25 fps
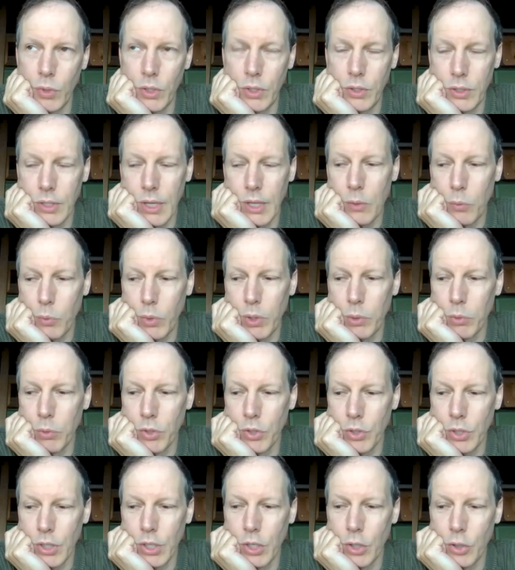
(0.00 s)
said we were
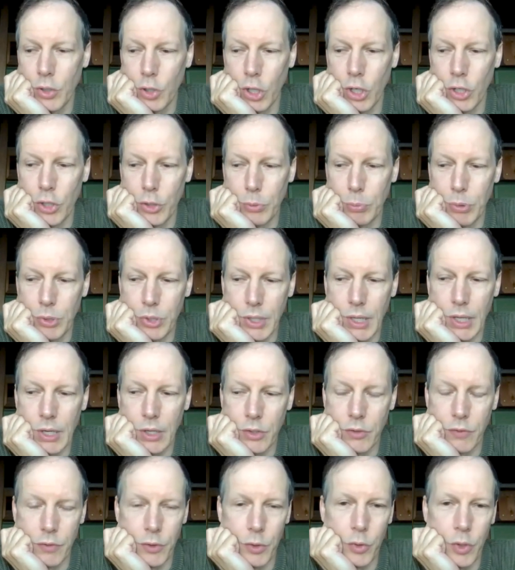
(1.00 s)
just going to charge a
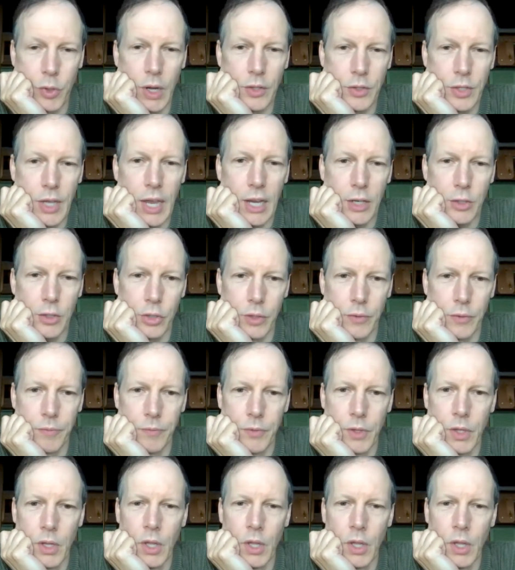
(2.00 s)
percentage of the transaction.